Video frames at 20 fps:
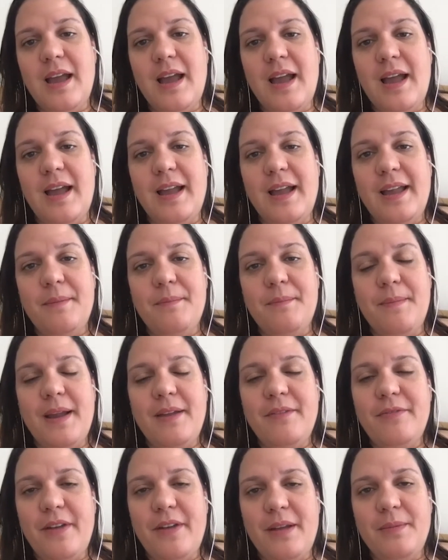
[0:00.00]
My
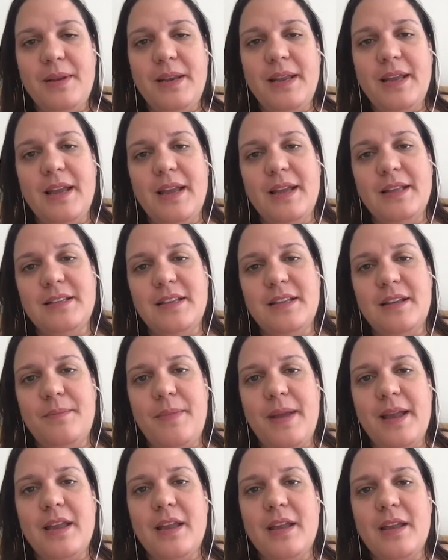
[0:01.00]
family had
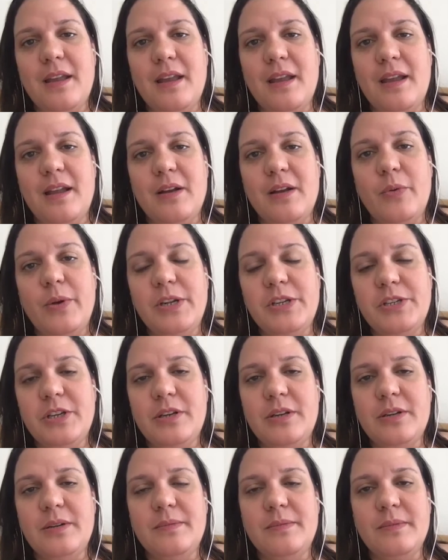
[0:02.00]
a
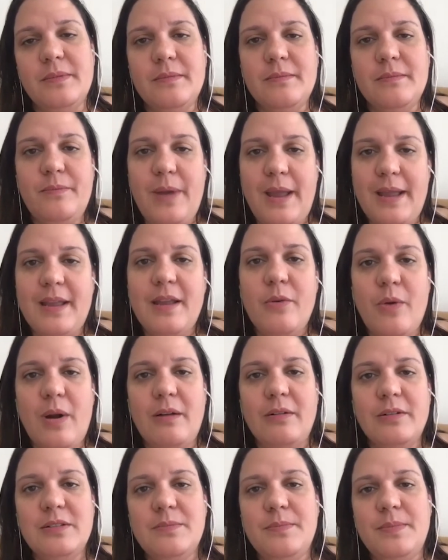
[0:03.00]
Christian
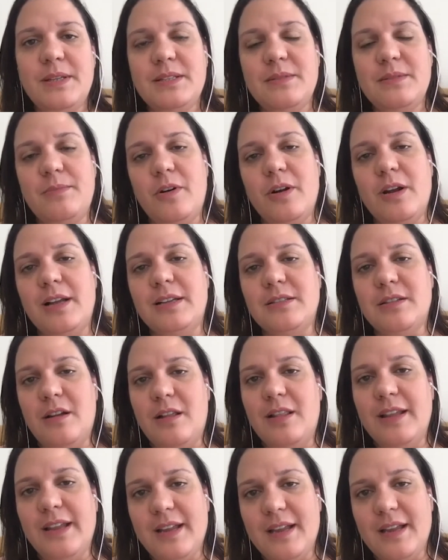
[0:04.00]
background, but more Catholic.